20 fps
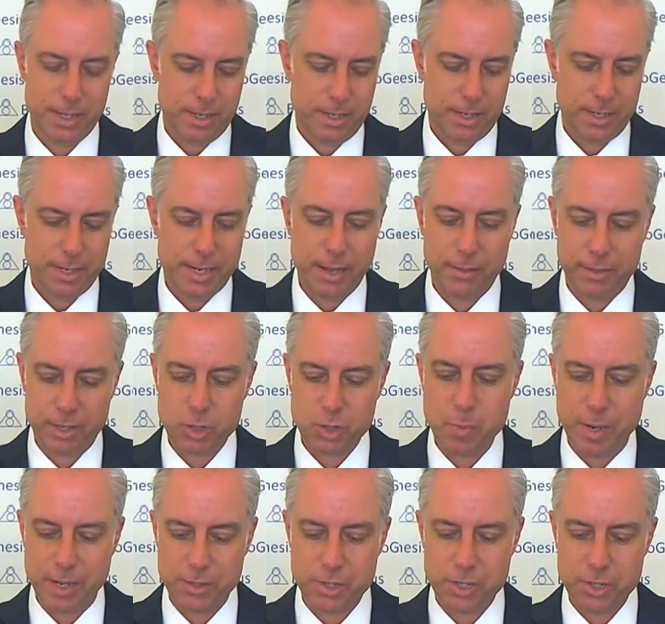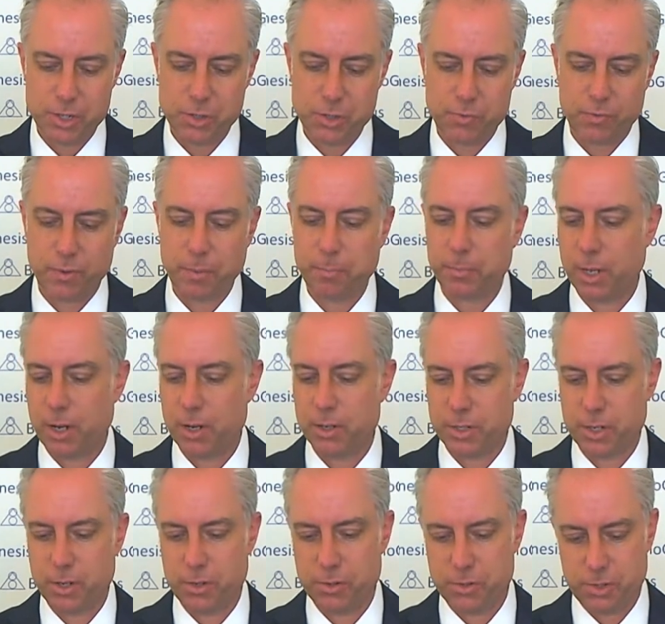Now this message is from
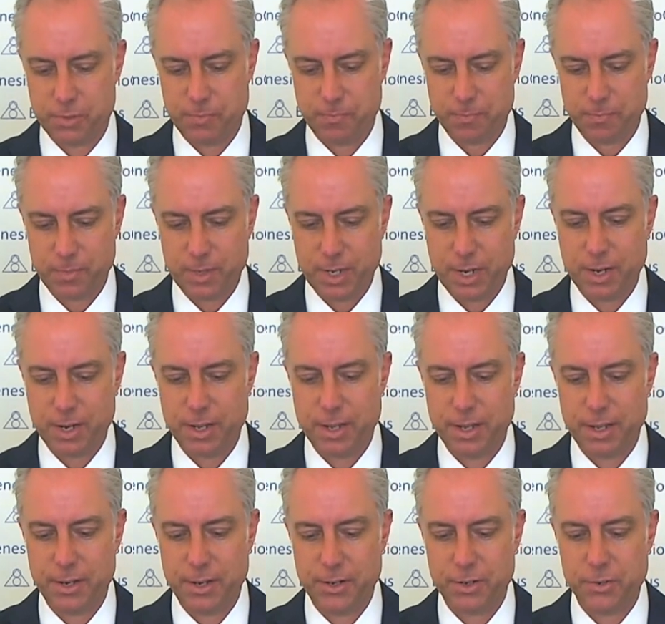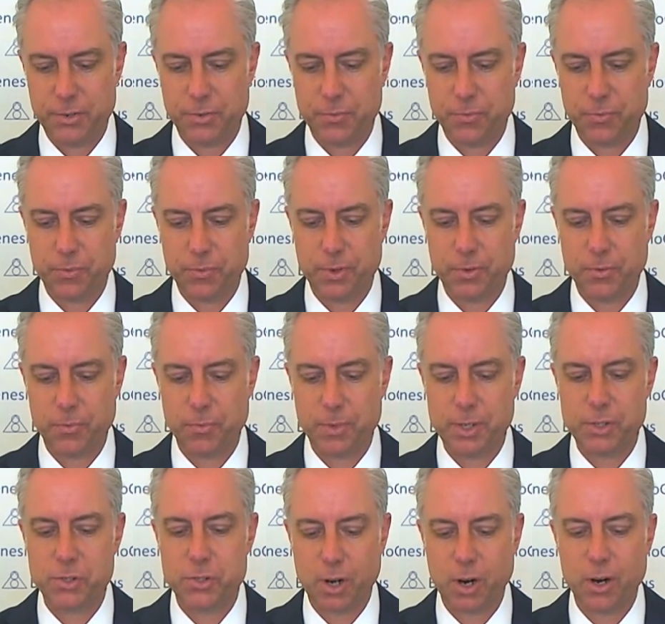Lantos, and we
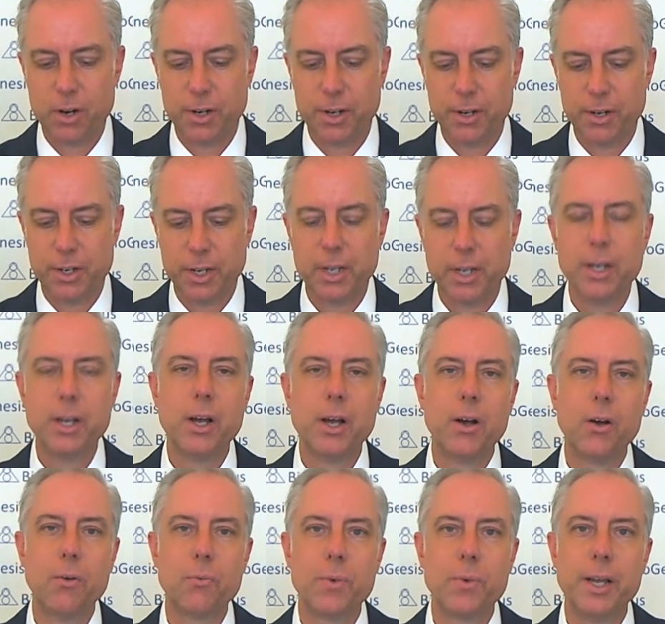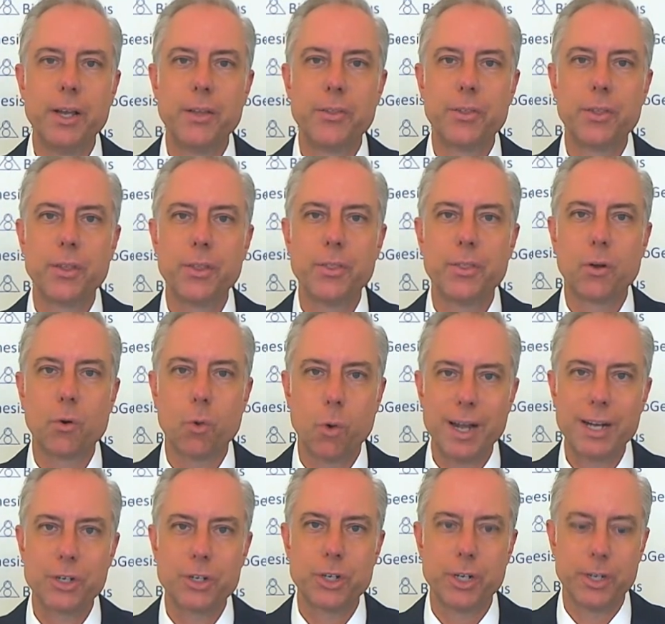started with the
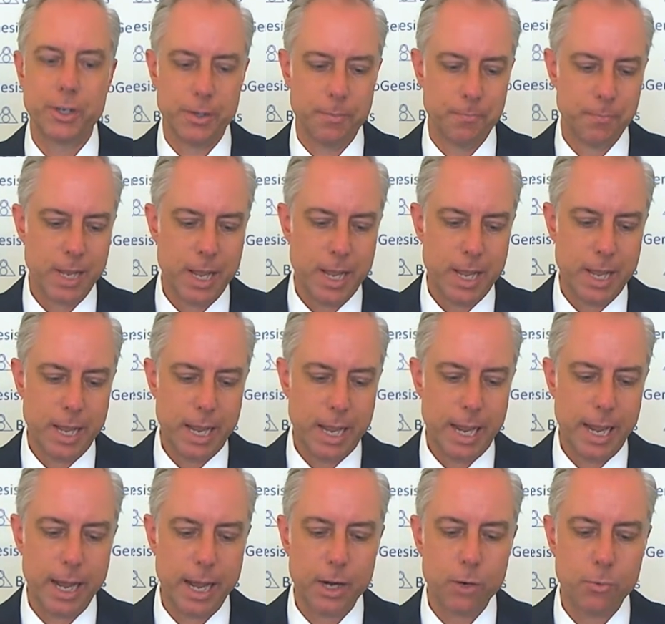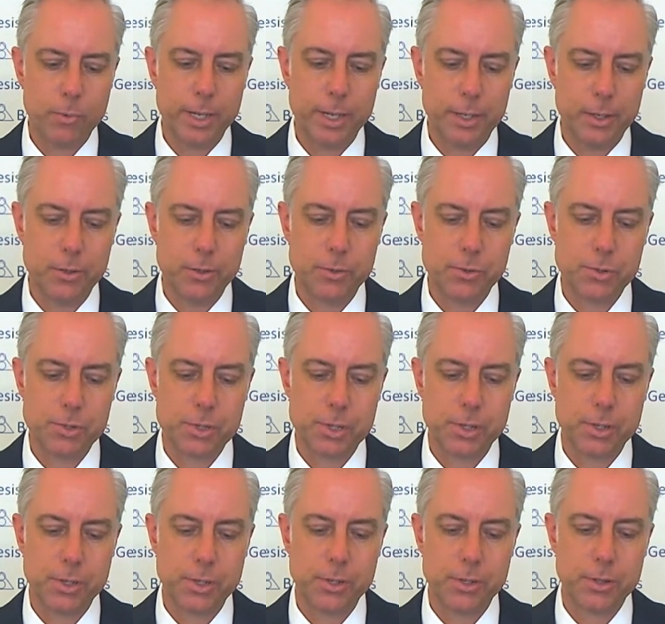question, how do we use
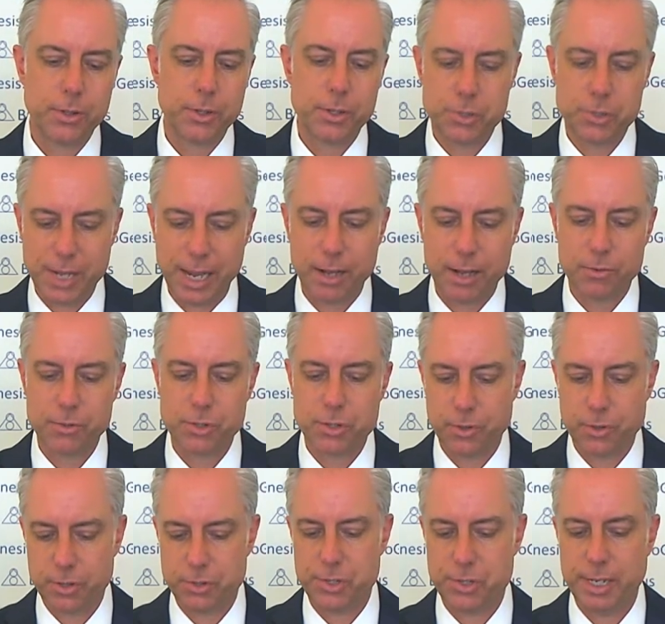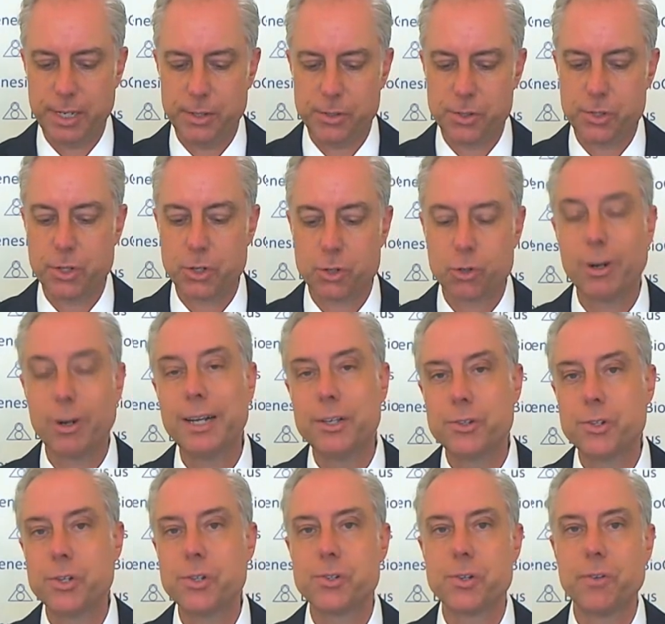the sounds of the seeds, the
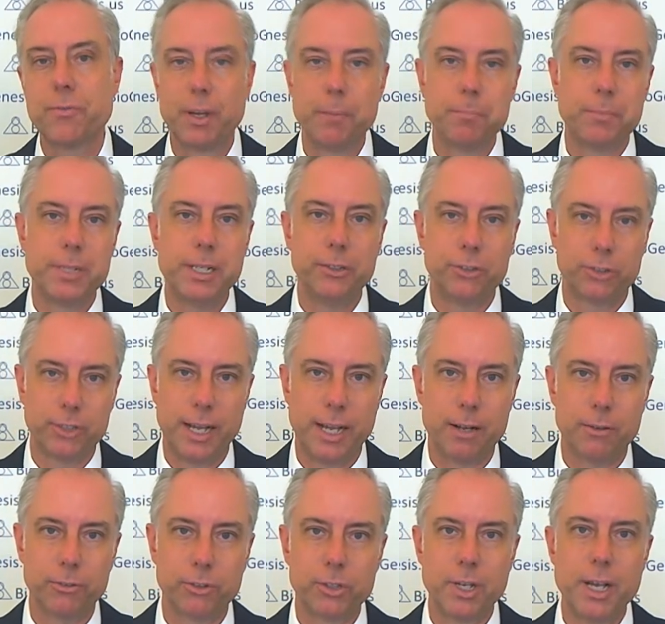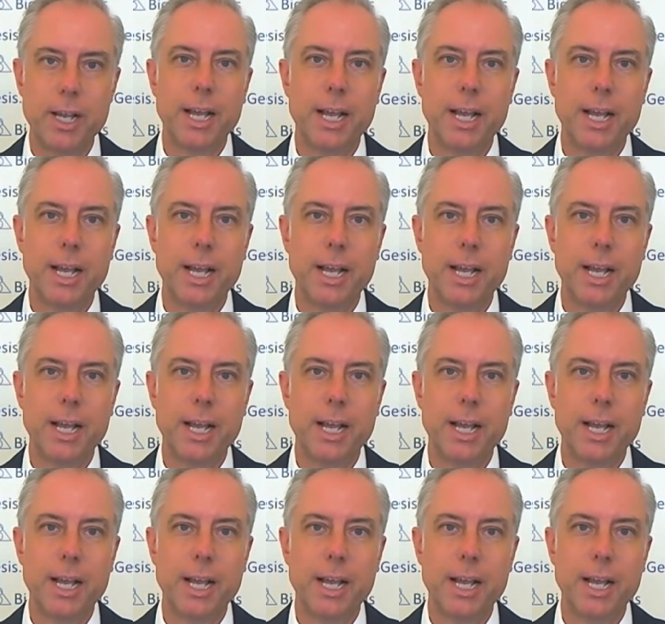traces of empty sounds?